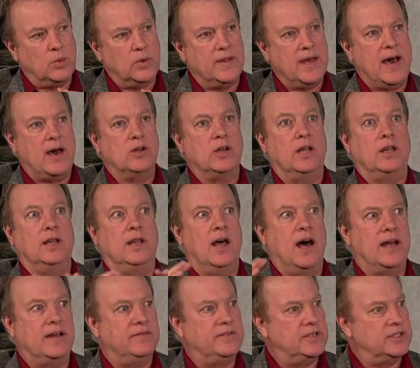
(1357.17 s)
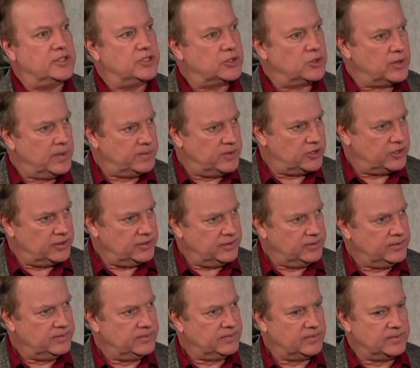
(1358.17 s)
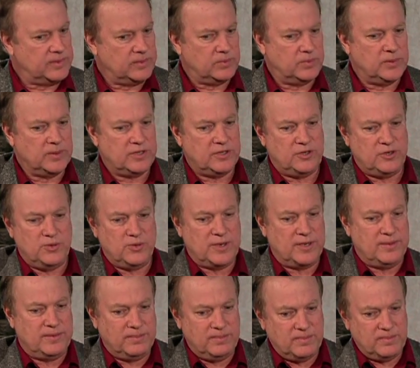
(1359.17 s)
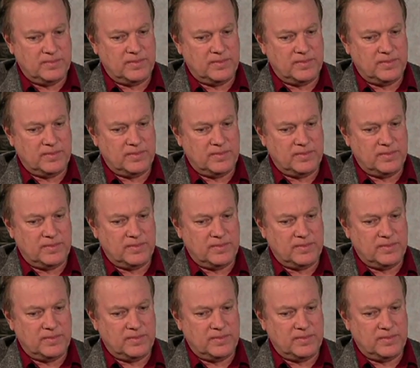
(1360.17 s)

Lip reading: without a lot of description, which you can